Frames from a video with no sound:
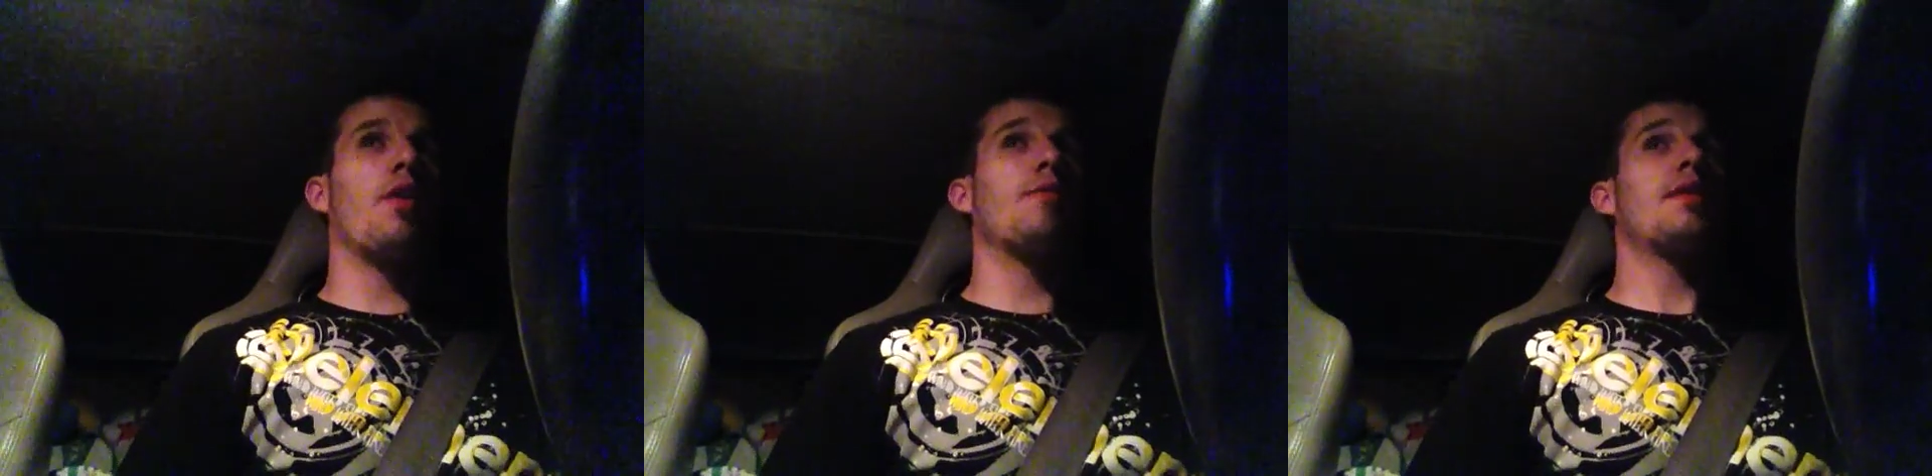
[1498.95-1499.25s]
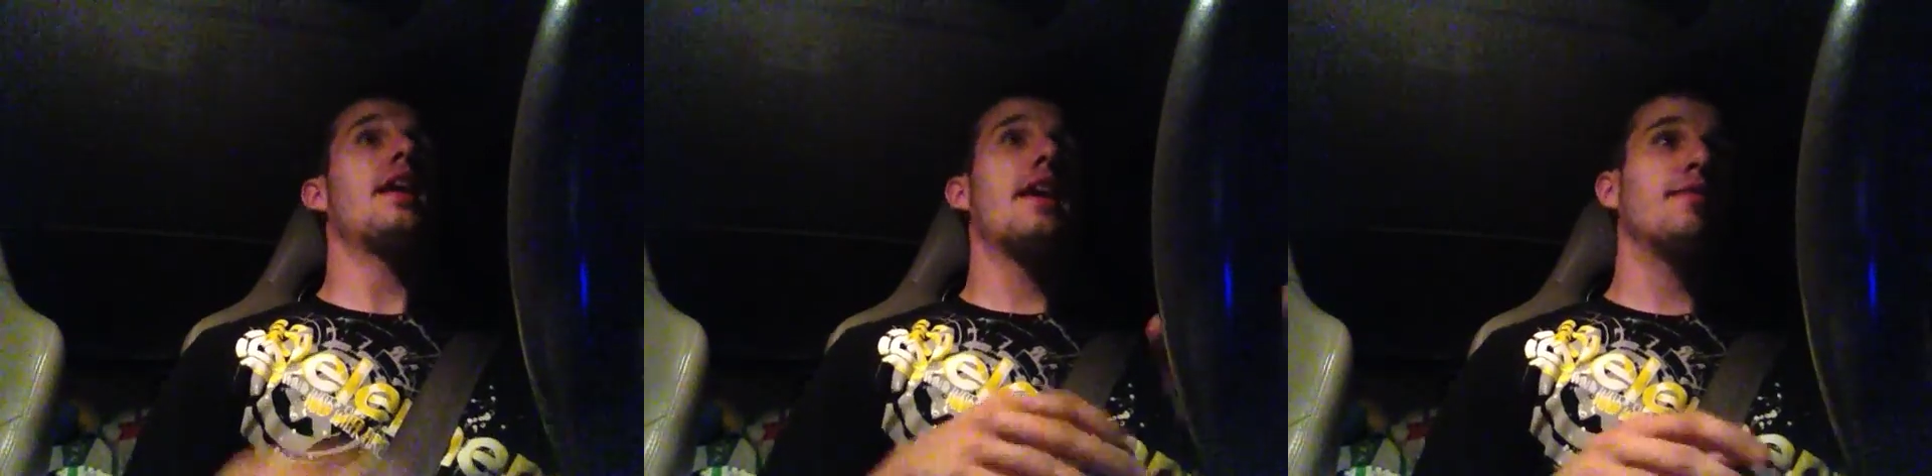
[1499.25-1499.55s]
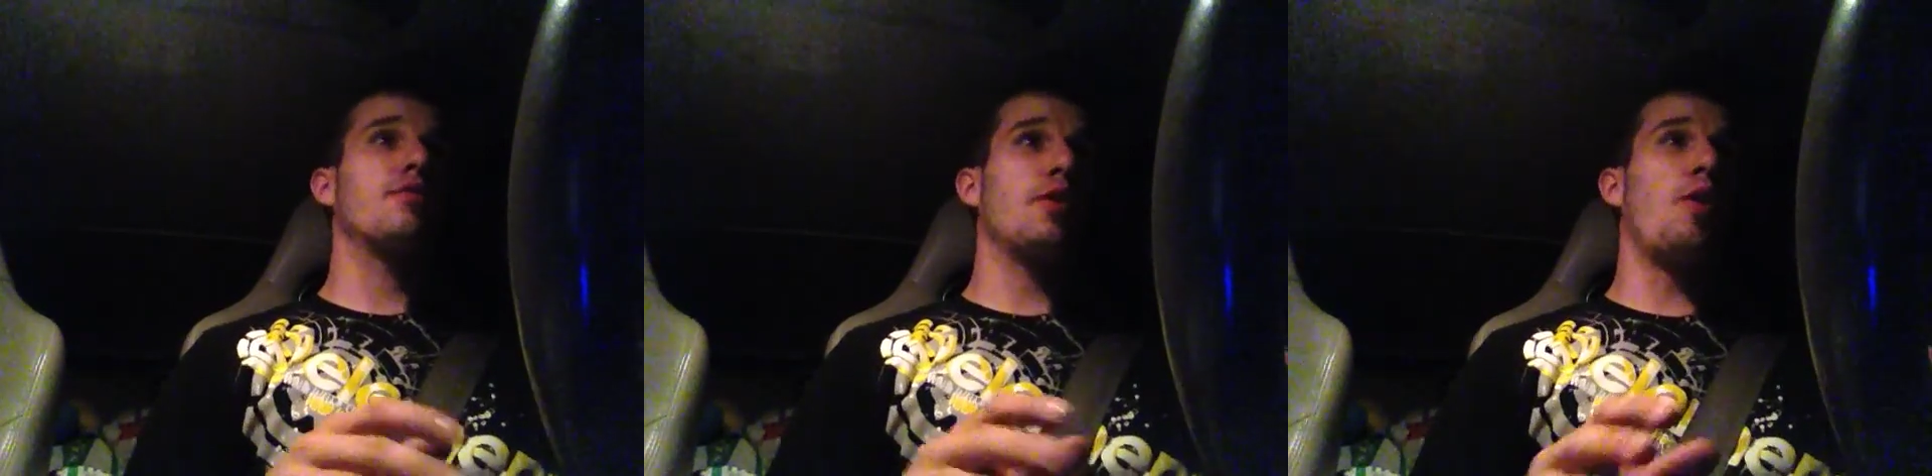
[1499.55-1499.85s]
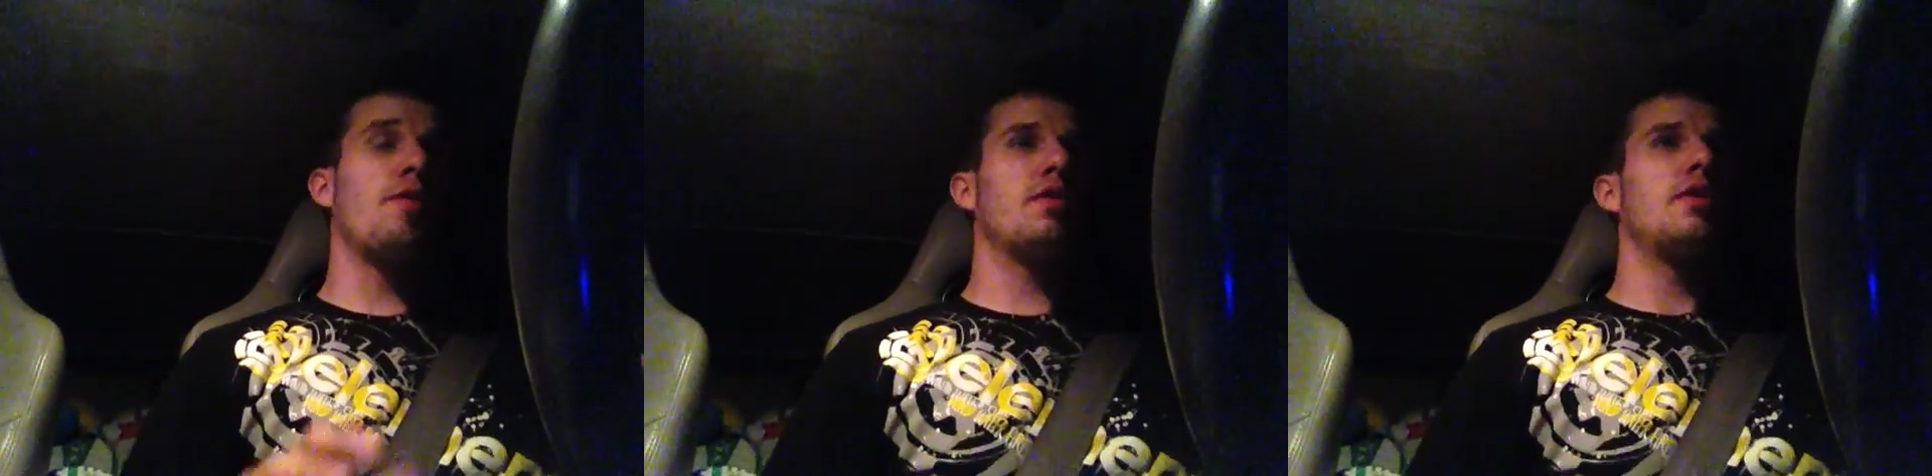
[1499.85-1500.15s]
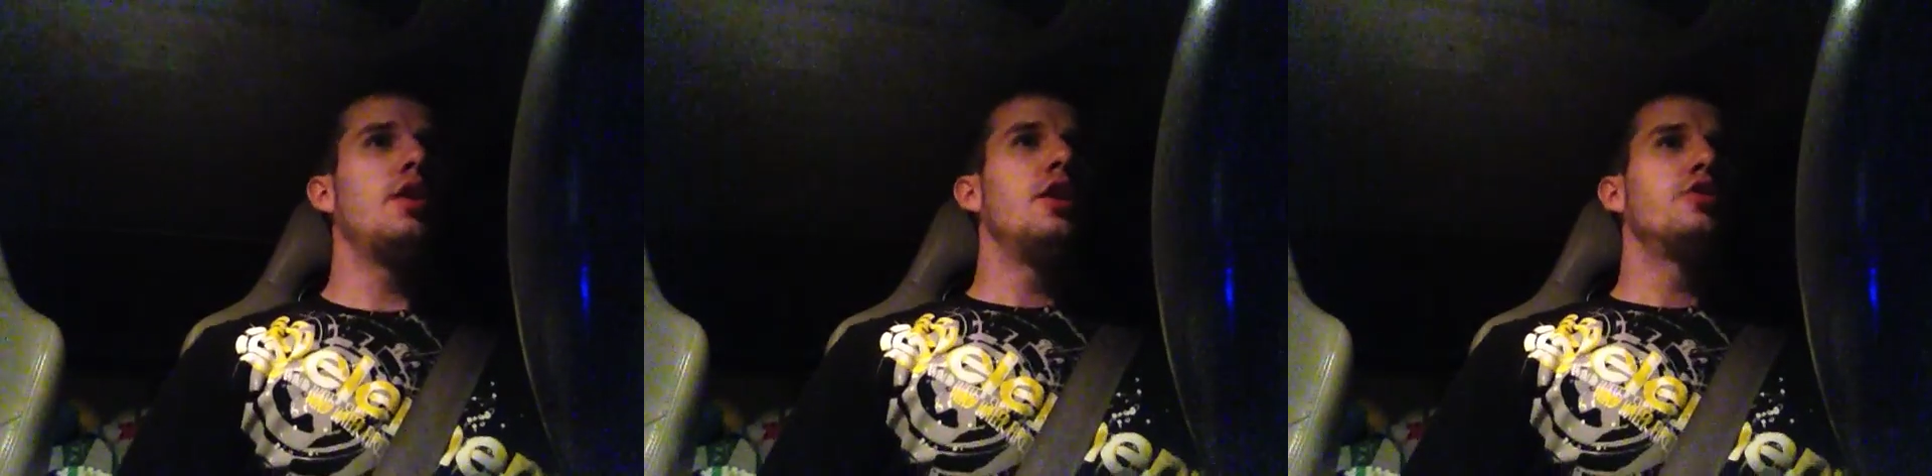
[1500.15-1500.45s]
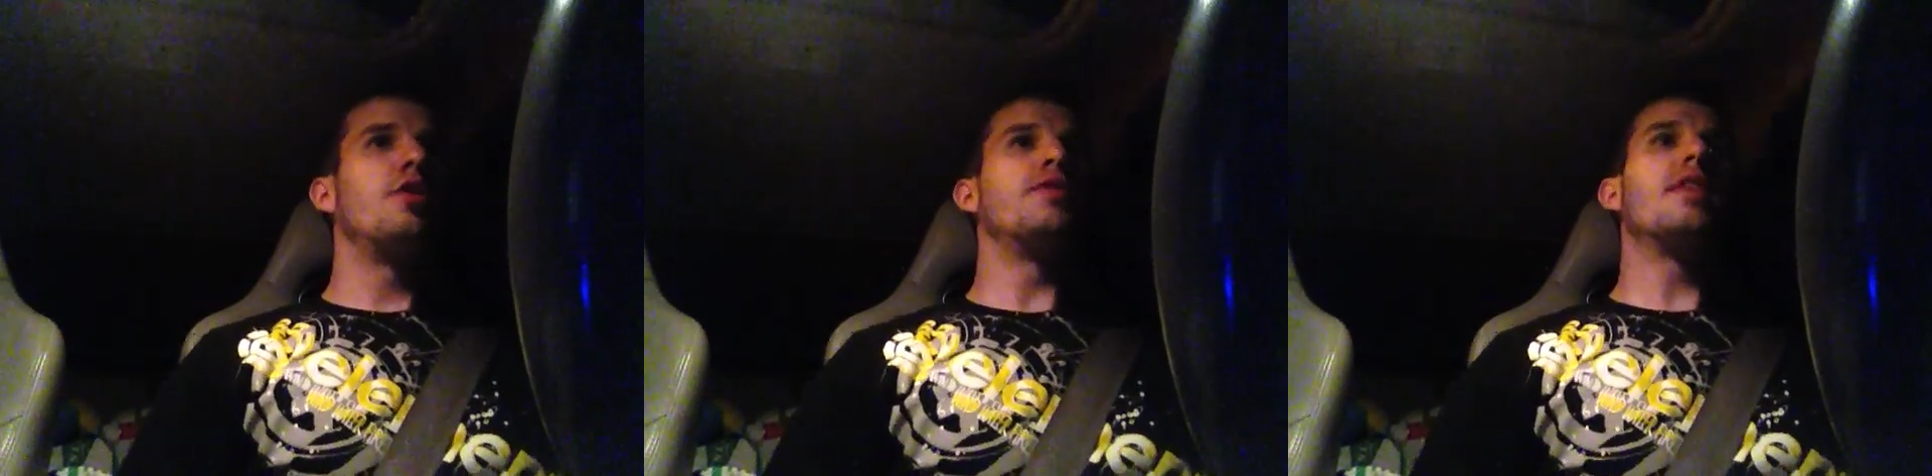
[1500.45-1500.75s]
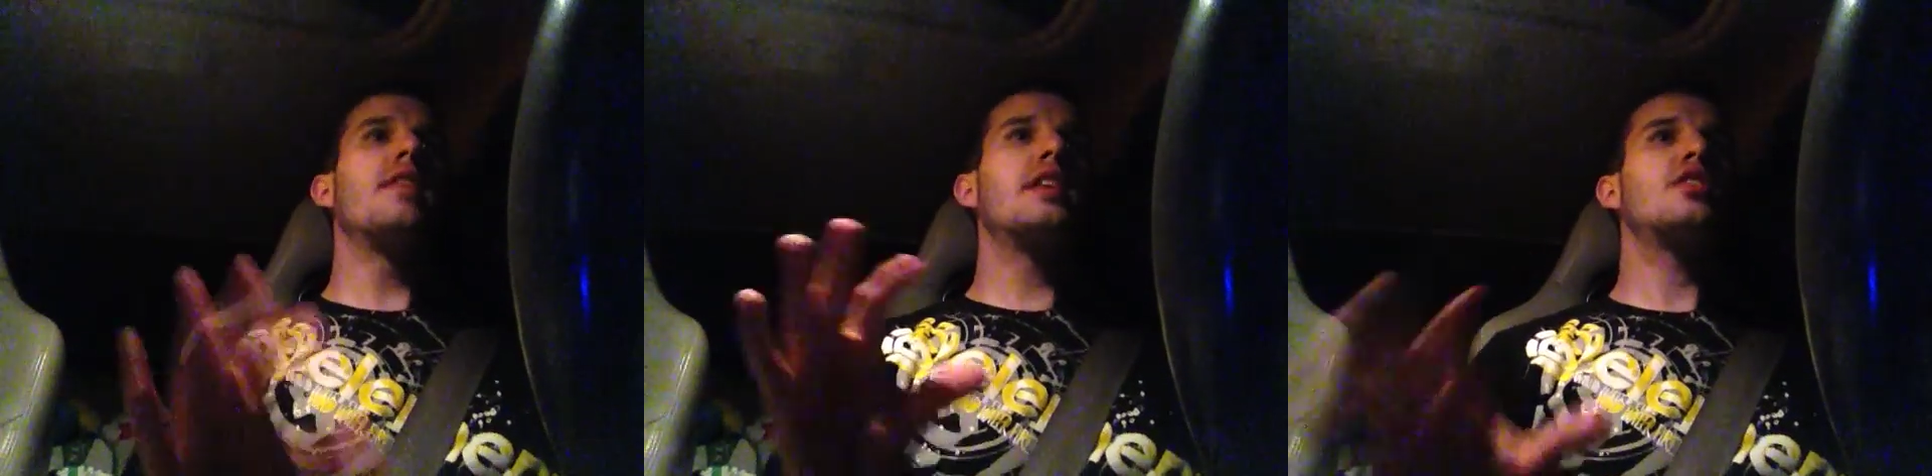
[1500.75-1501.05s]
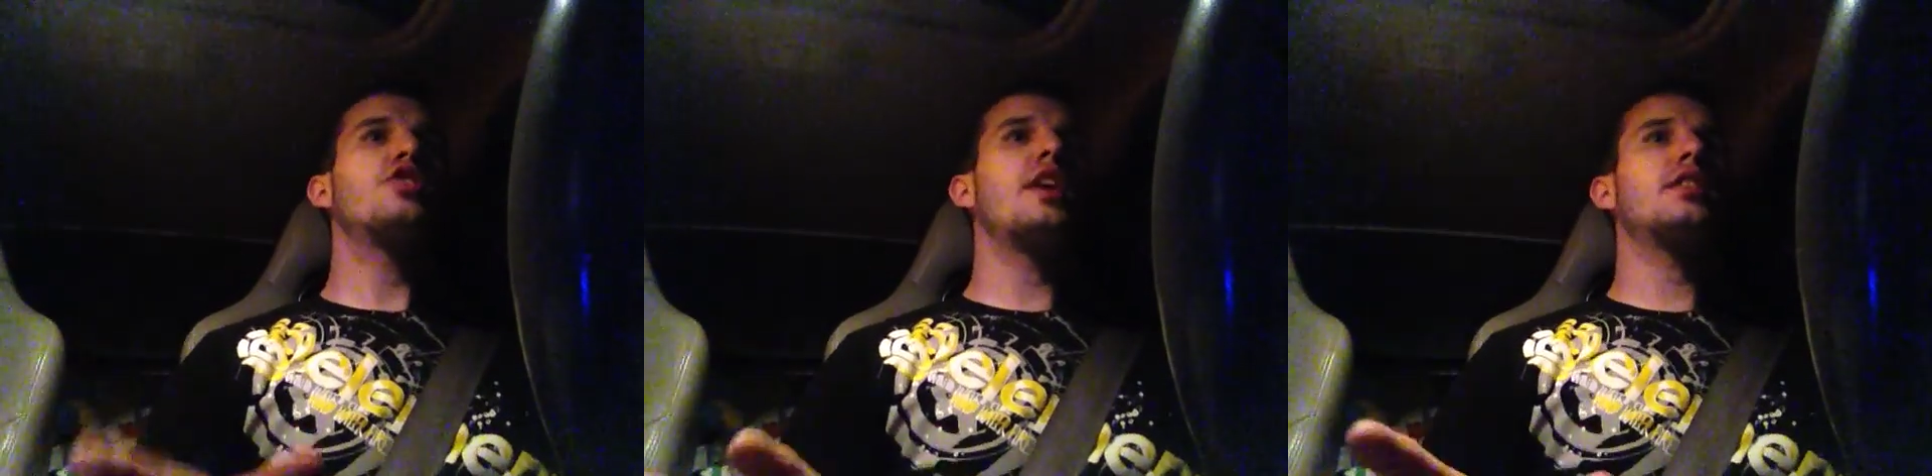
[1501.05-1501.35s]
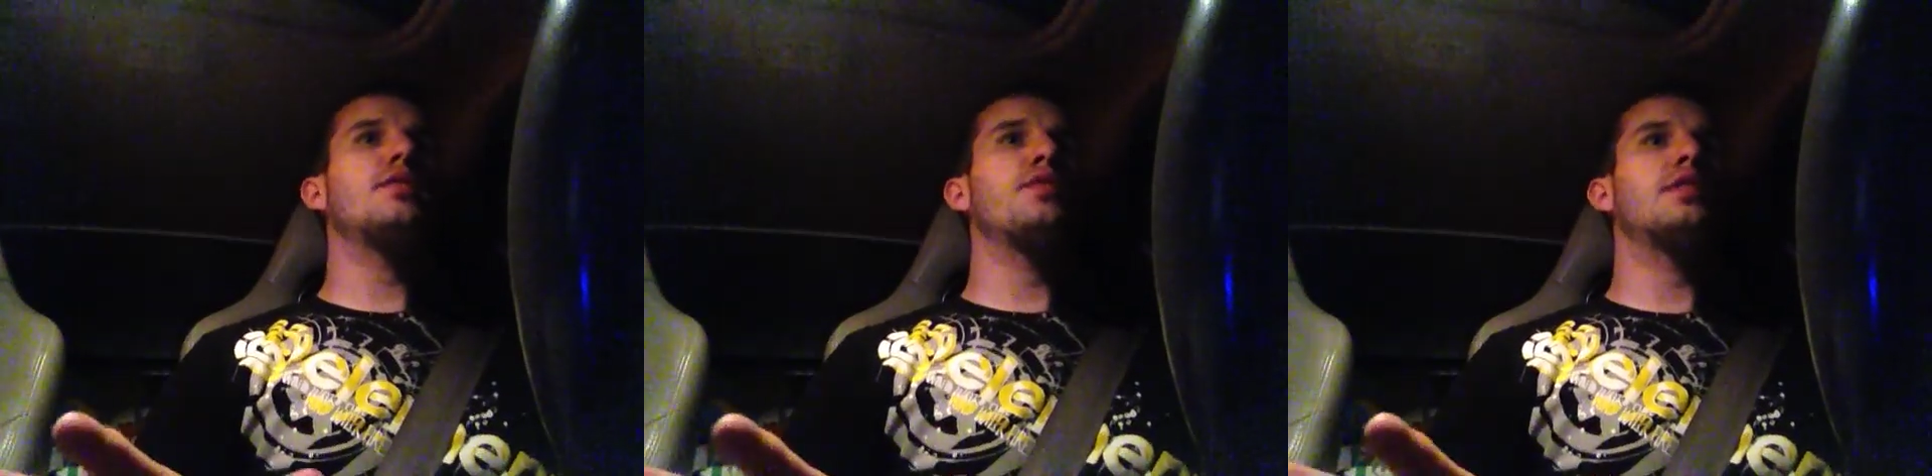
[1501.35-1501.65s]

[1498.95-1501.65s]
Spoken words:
or re-hit, go over. So if you have any suggestions for